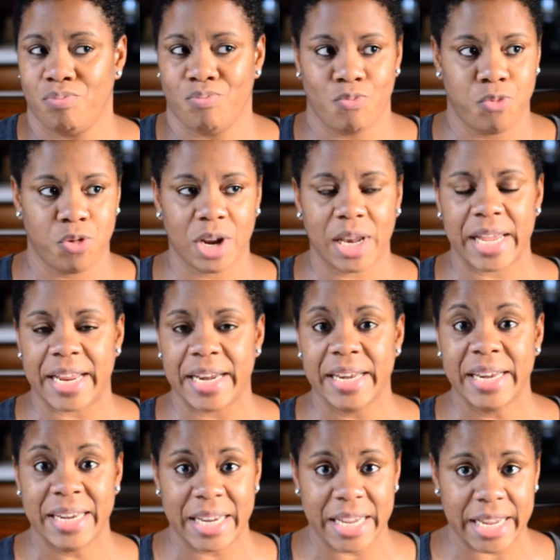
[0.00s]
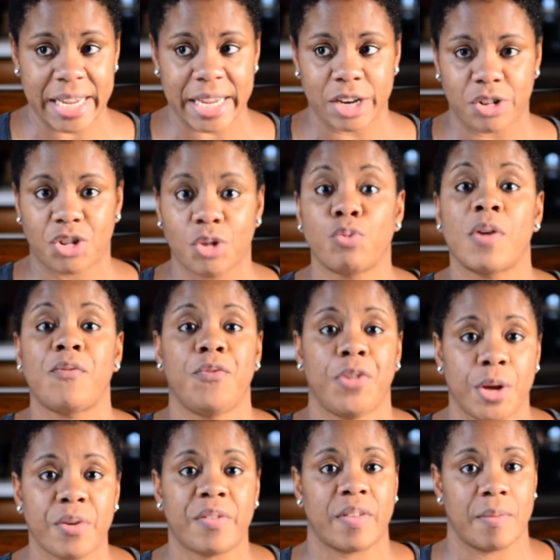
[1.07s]
really need to
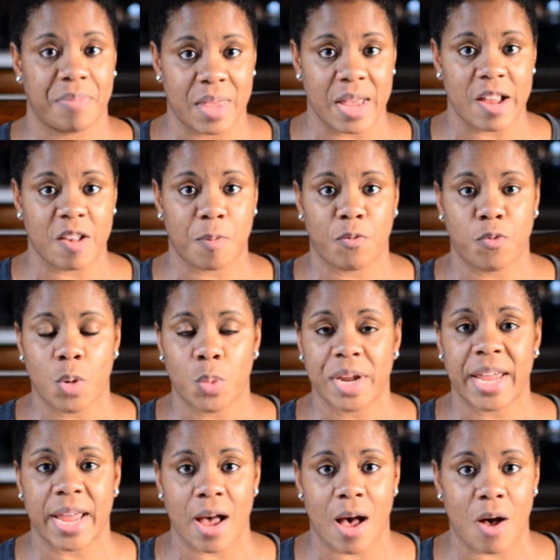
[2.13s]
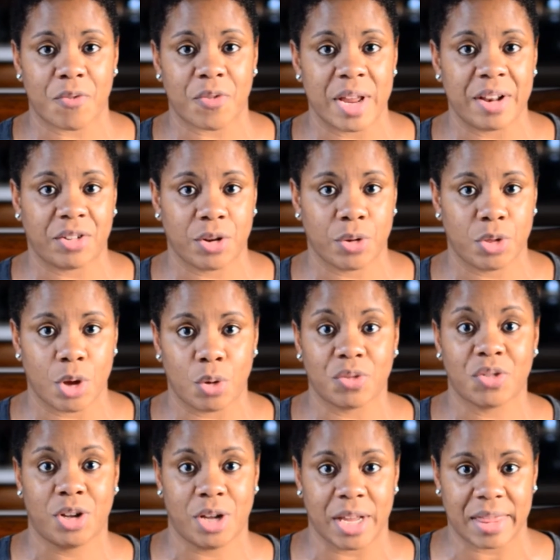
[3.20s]
review some things before we get off into those
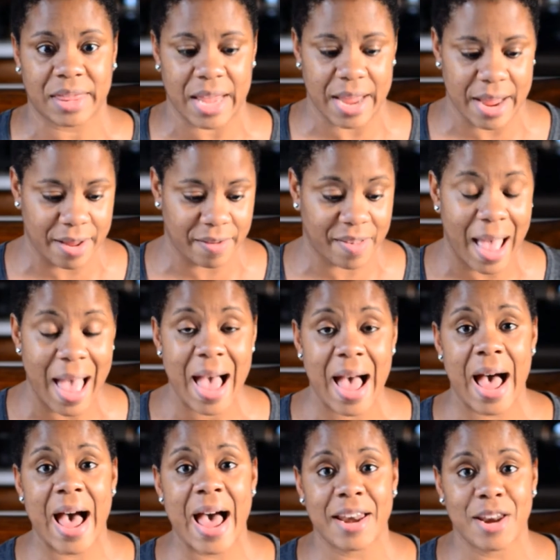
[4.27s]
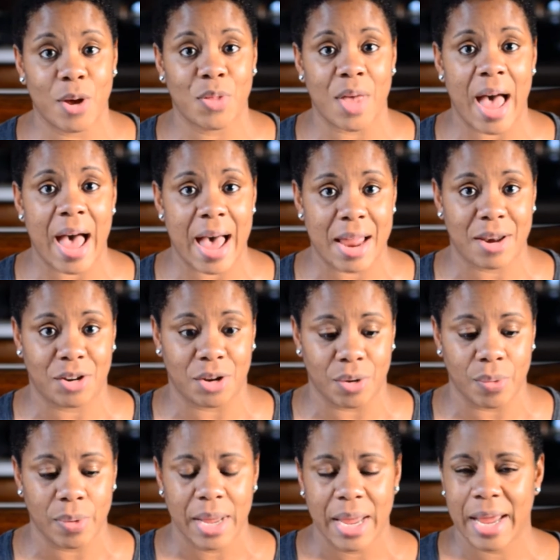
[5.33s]
good things? I know that I do.
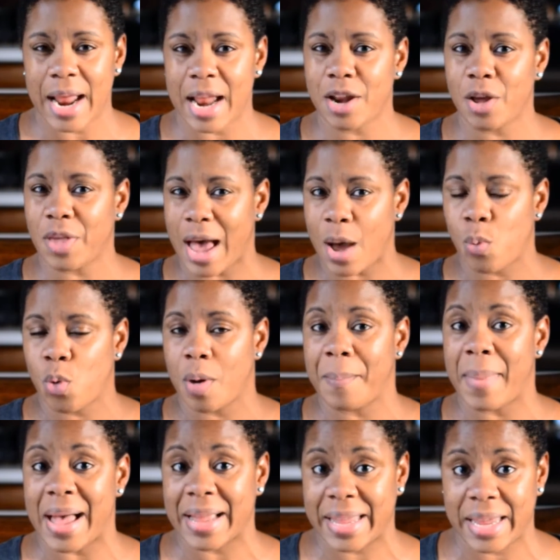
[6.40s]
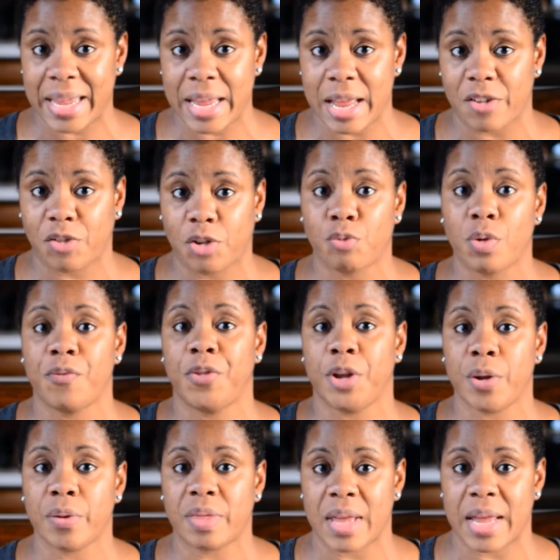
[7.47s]
And I know that I want my kids to
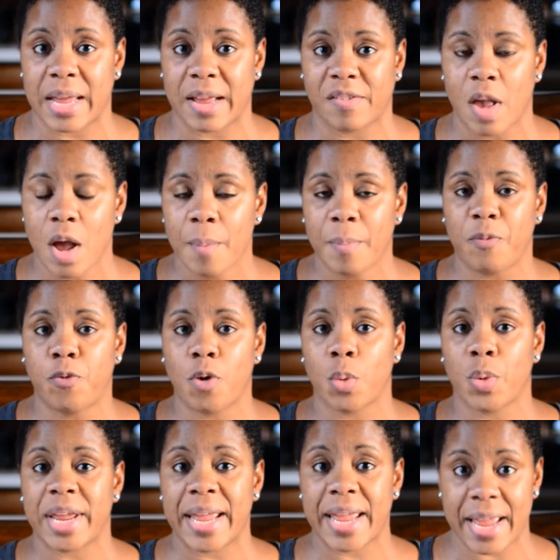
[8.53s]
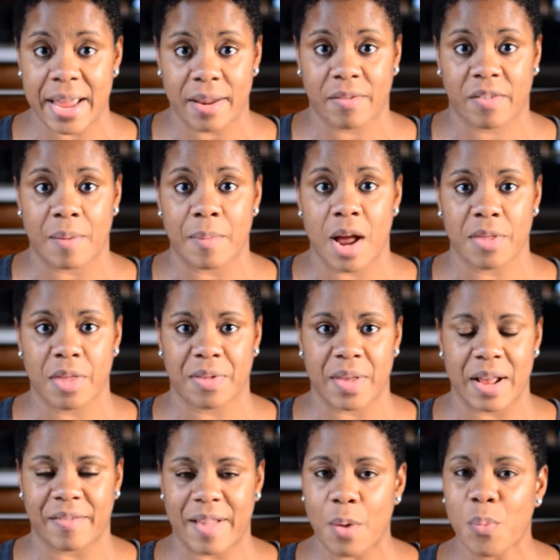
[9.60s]
review things before we hit some other
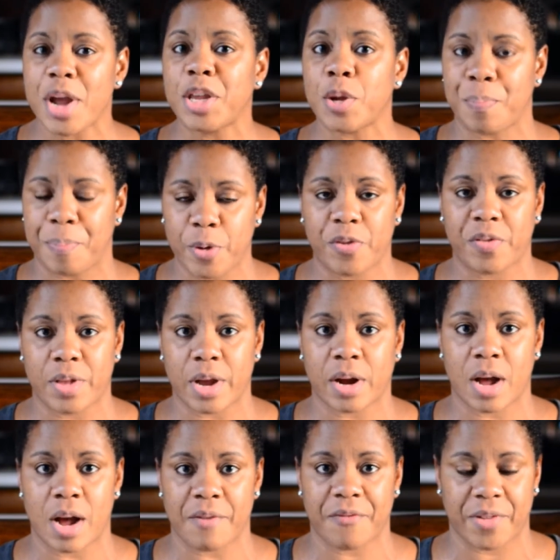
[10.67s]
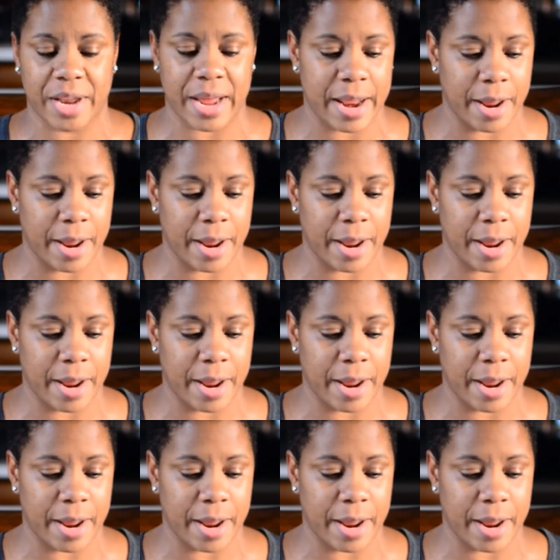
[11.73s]
things. That way you boost their confidence